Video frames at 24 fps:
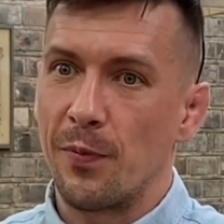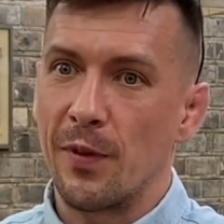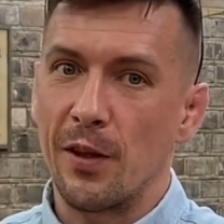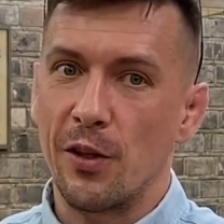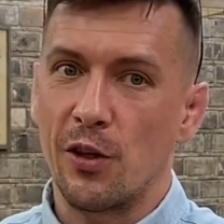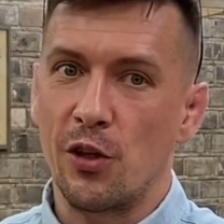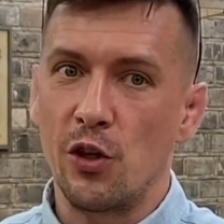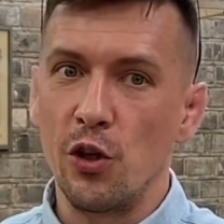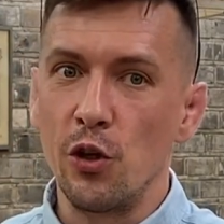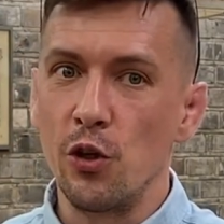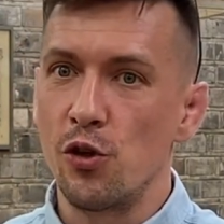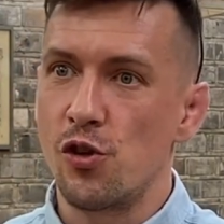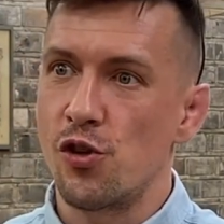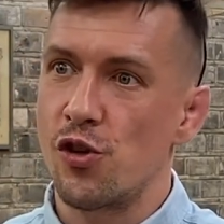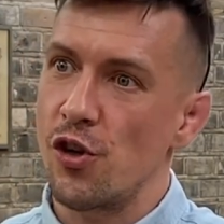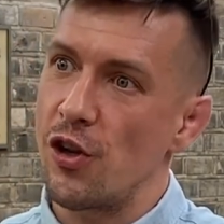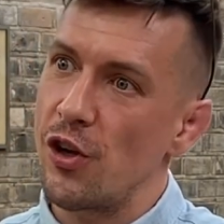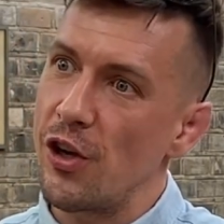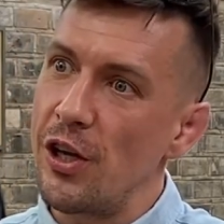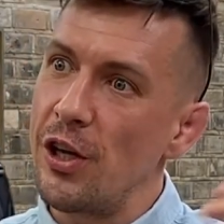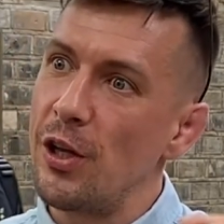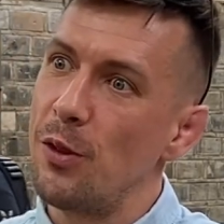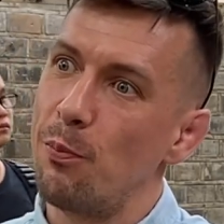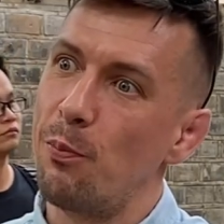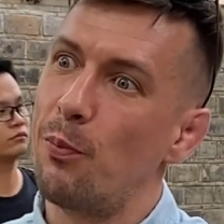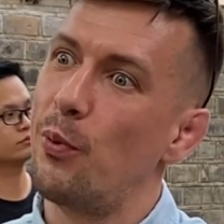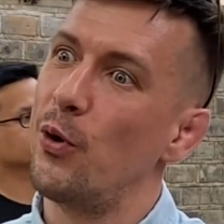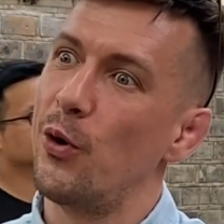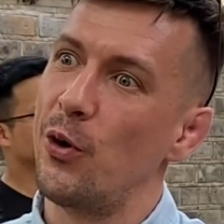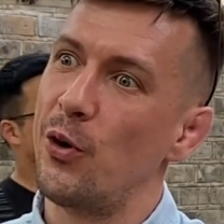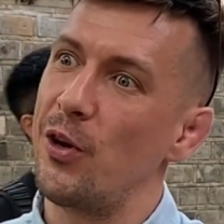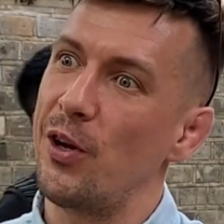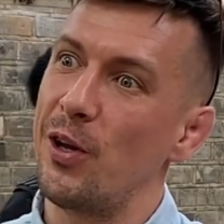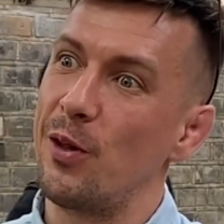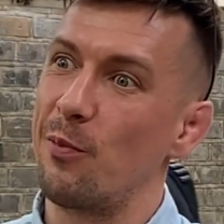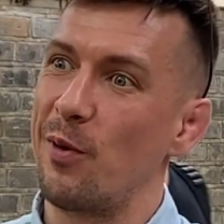huge
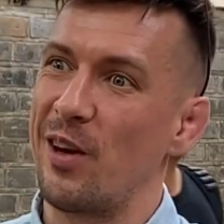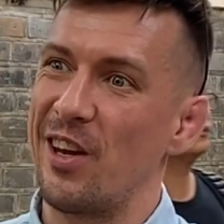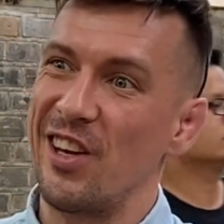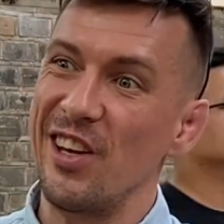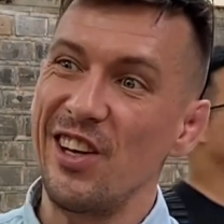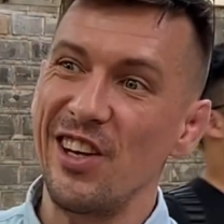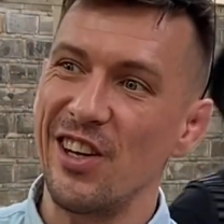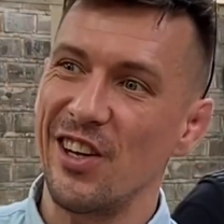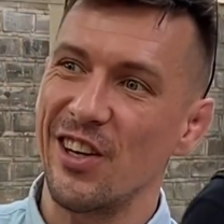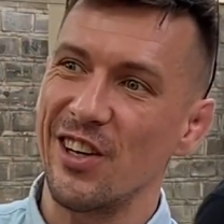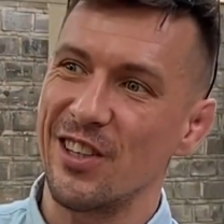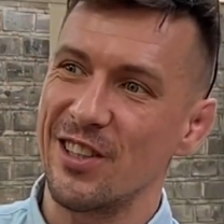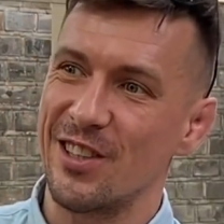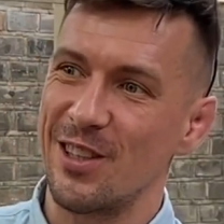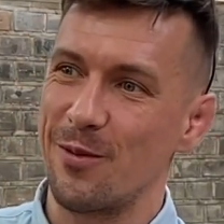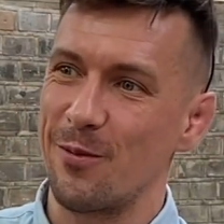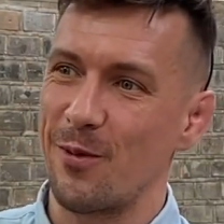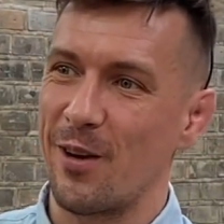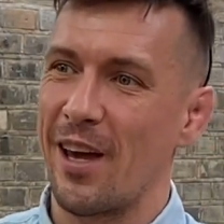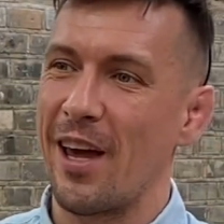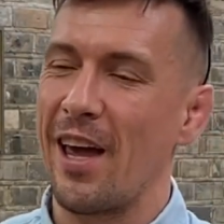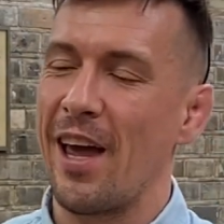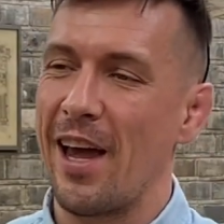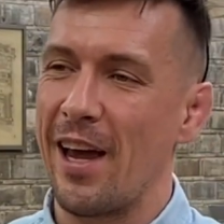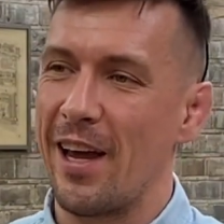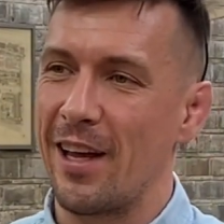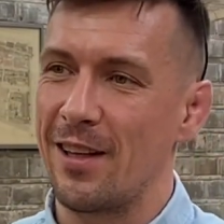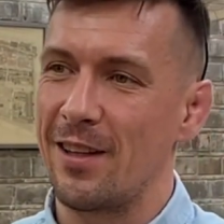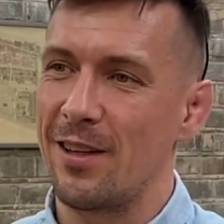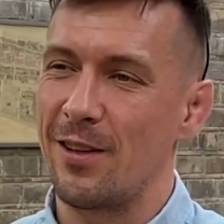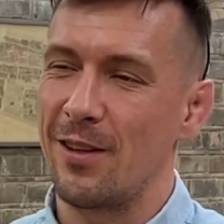input in my ears, in my head